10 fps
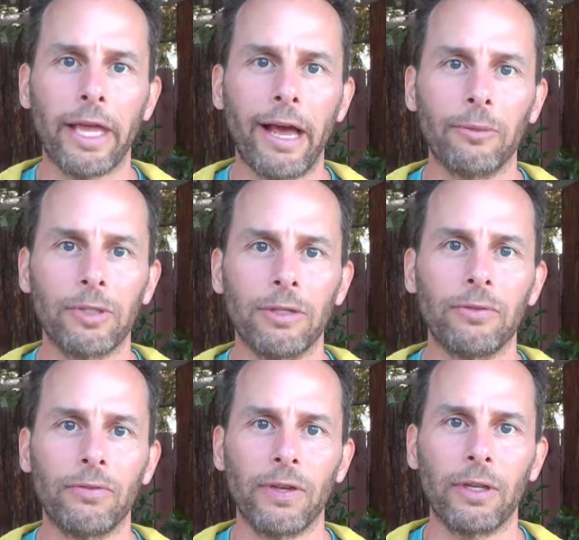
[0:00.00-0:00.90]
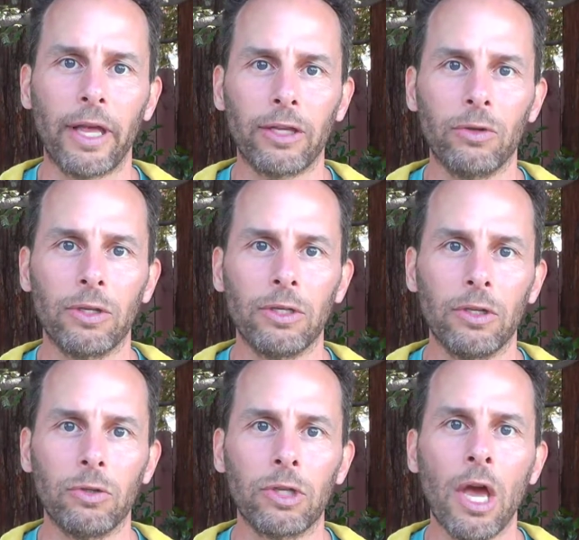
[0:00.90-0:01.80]
helps you to feel like you can
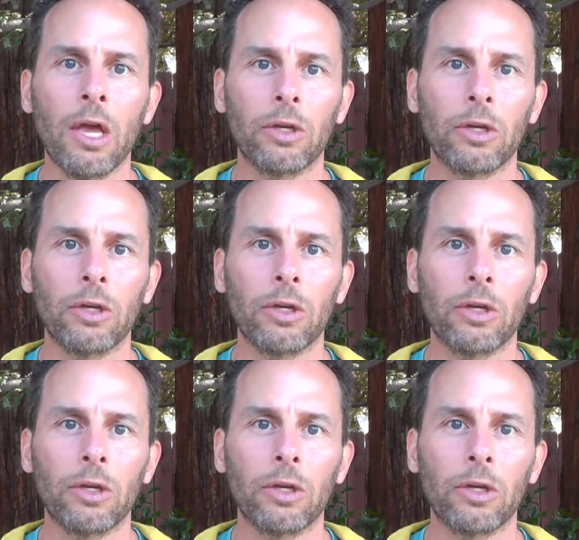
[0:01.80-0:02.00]
use